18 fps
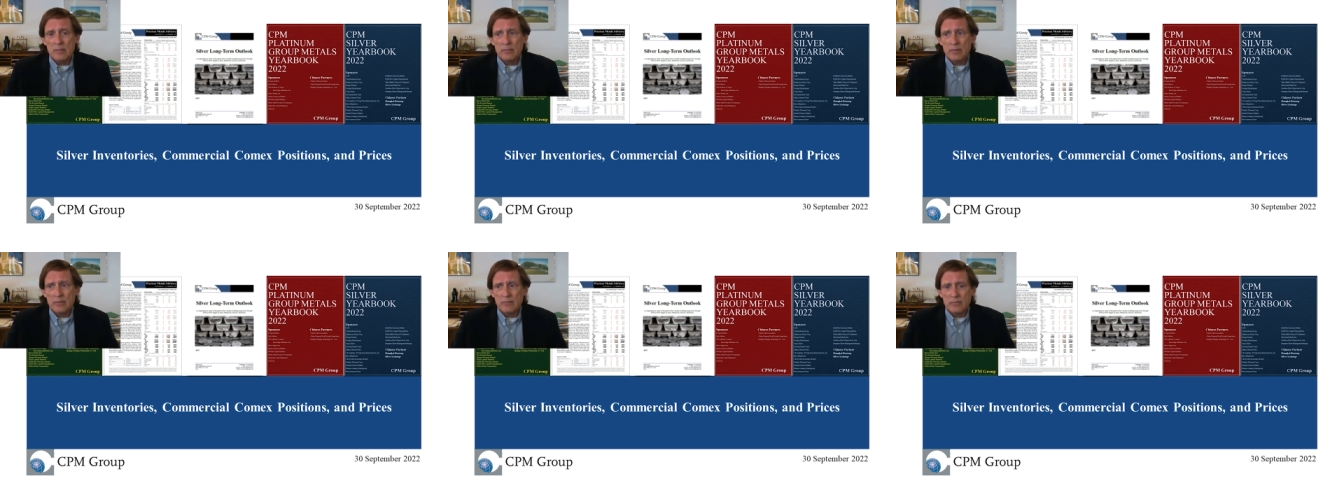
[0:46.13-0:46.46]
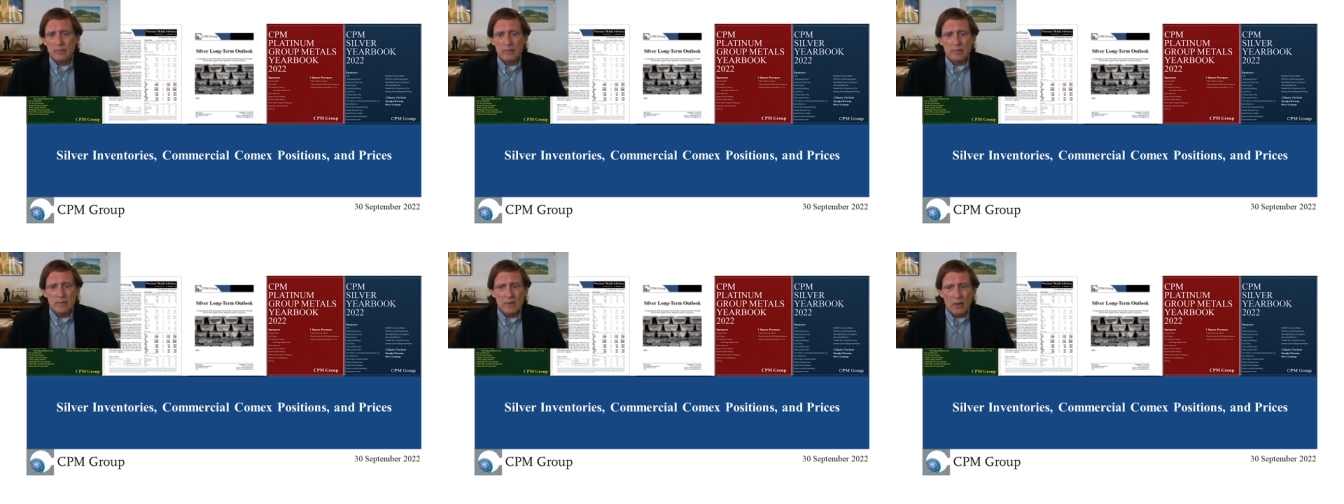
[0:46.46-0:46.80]
But,
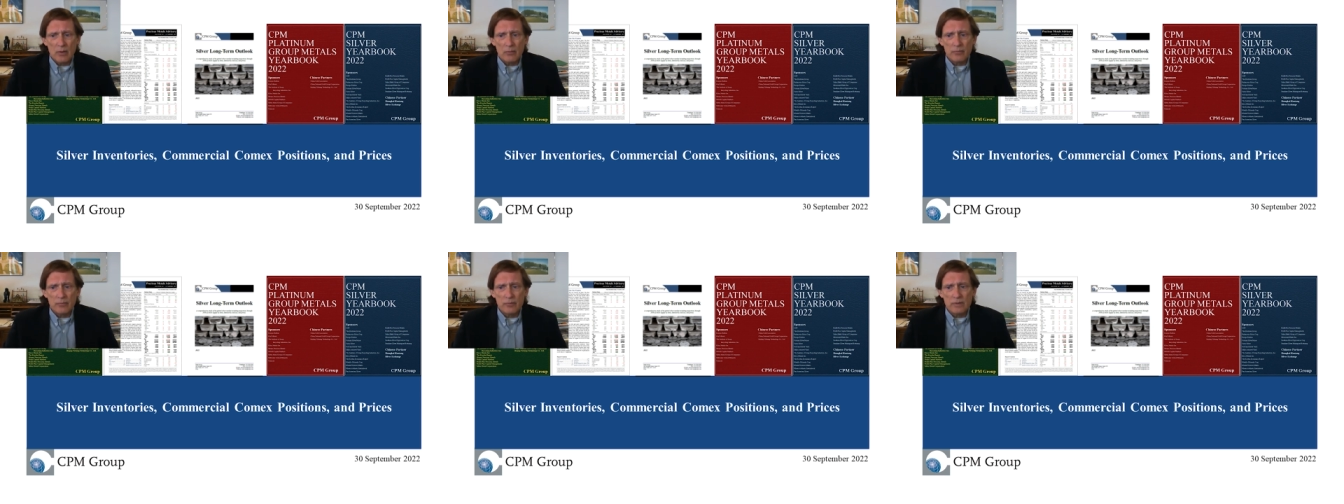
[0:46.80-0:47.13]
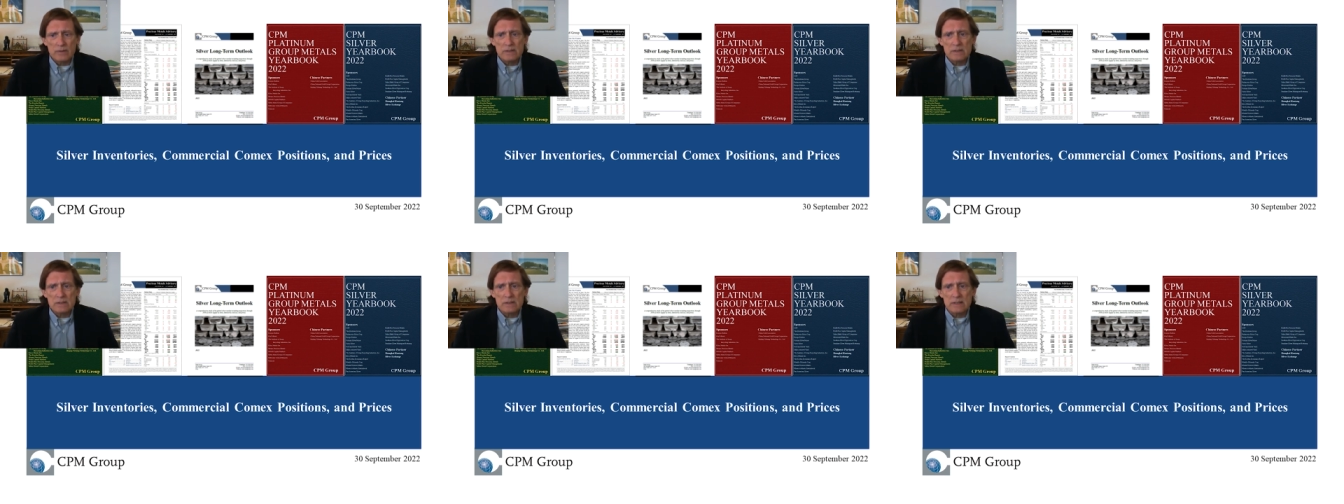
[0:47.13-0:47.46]
you know,
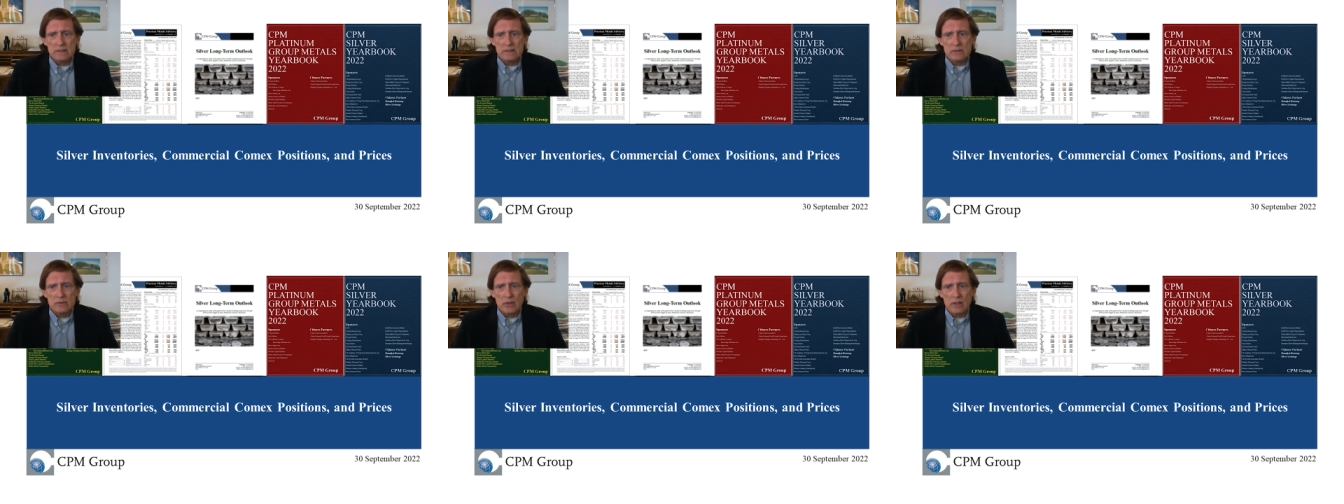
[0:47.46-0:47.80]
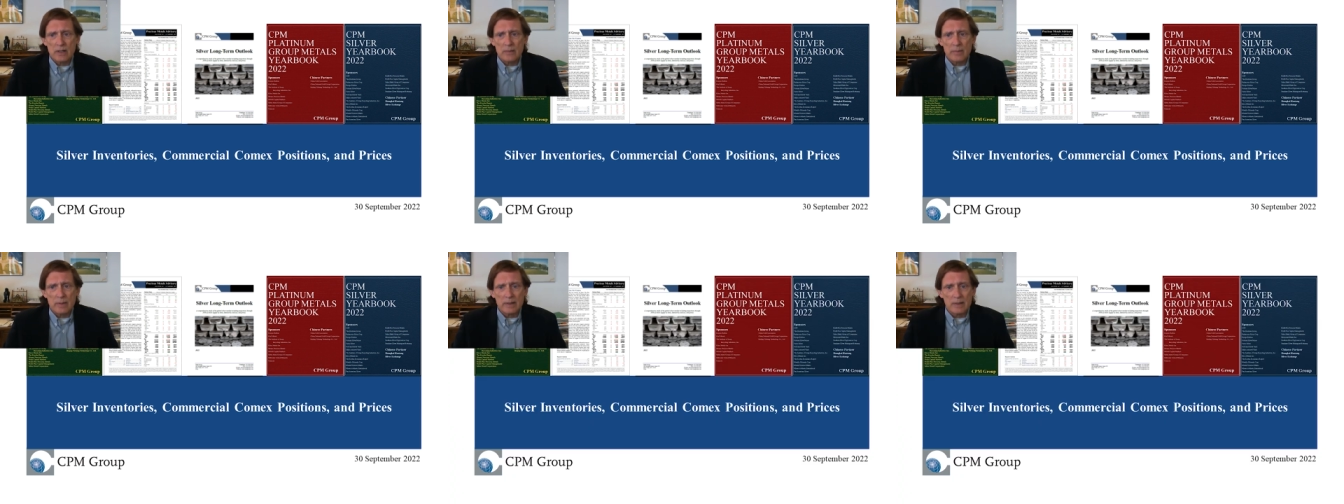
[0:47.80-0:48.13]
first, let's
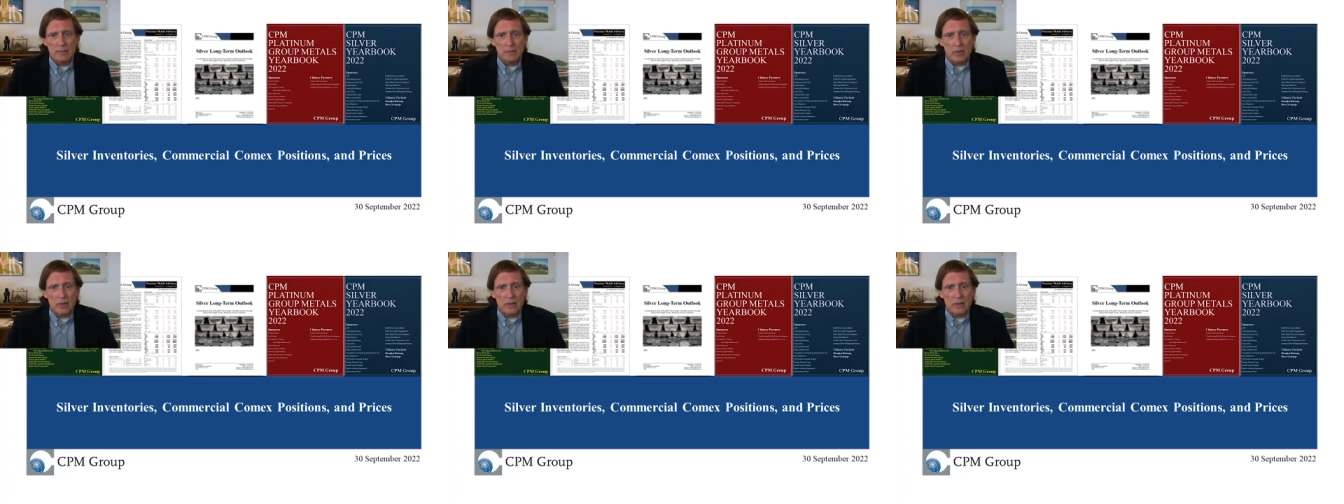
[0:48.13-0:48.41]
talk about the